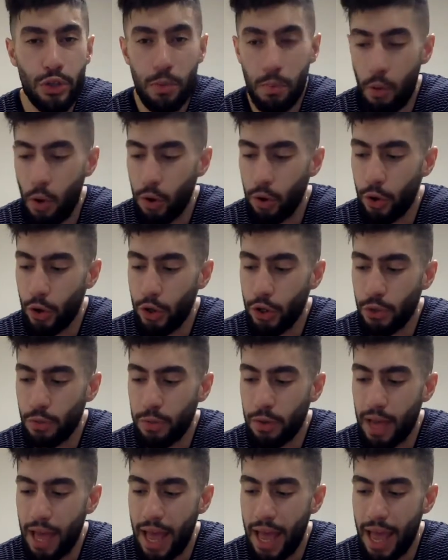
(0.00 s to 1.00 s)
The bongos
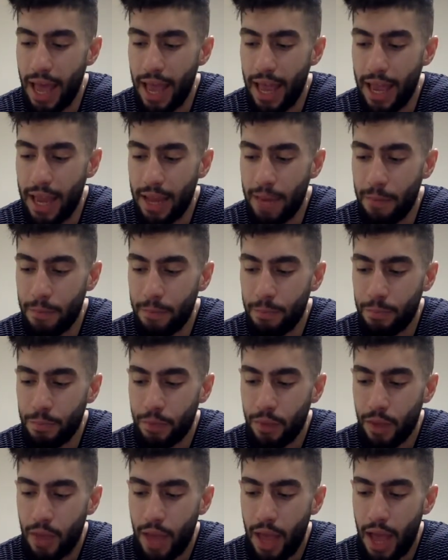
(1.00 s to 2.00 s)
play
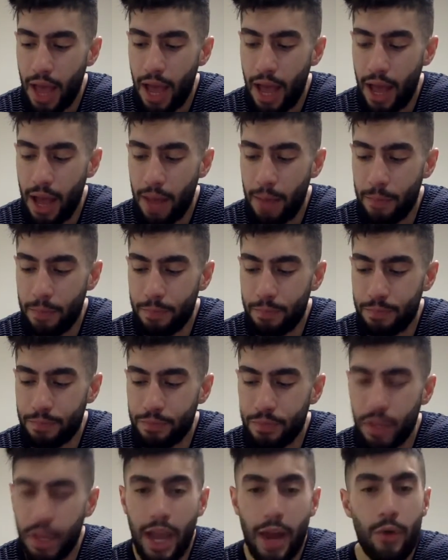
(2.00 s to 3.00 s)
a
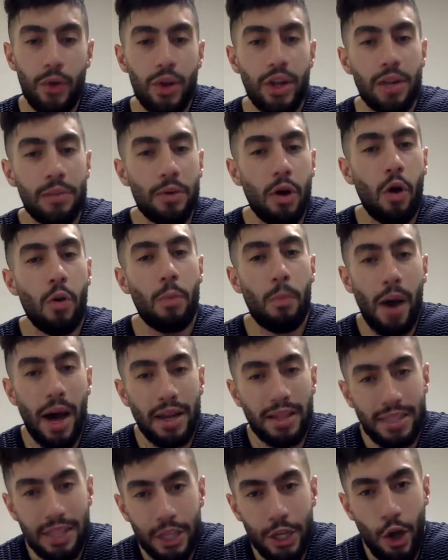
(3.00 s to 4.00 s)
rhythm called
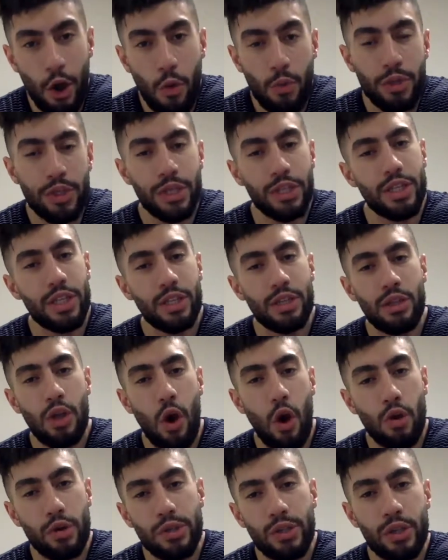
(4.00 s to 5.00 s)
martillo, which is
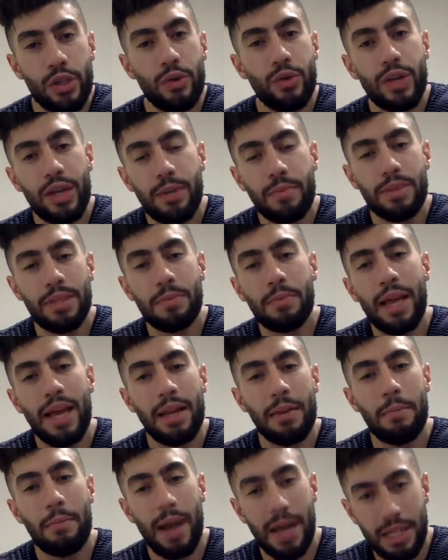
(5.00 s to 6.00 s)
also the rhythm that's played
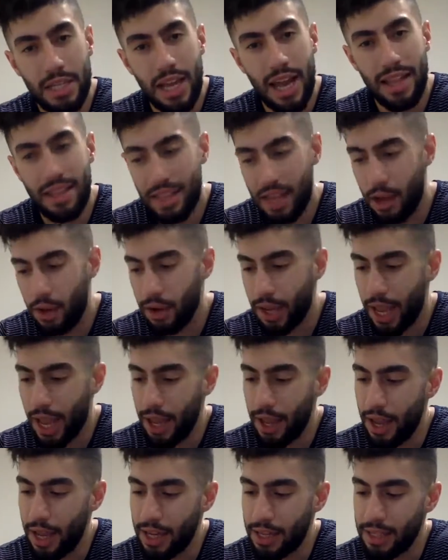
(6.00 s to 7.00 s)
in bachata,
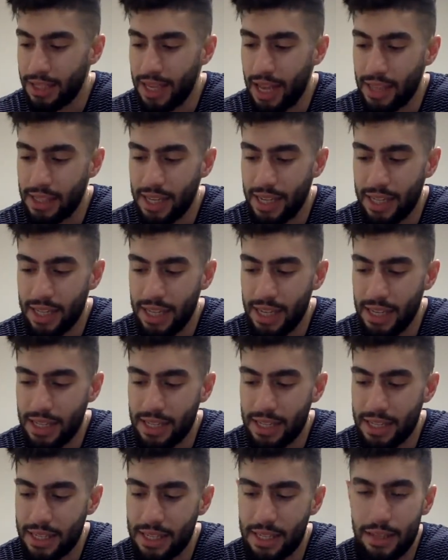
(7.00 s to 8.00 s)
okay? And it sounds like
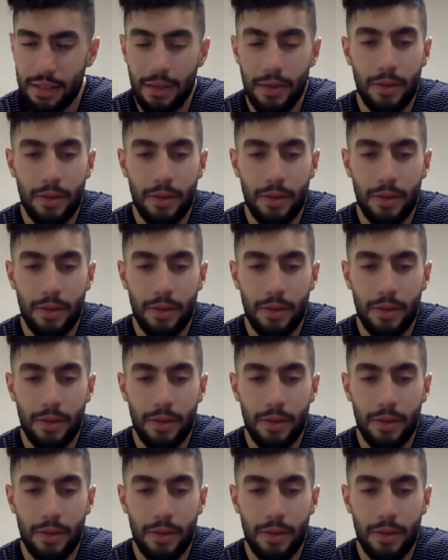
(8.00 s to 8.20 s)
this.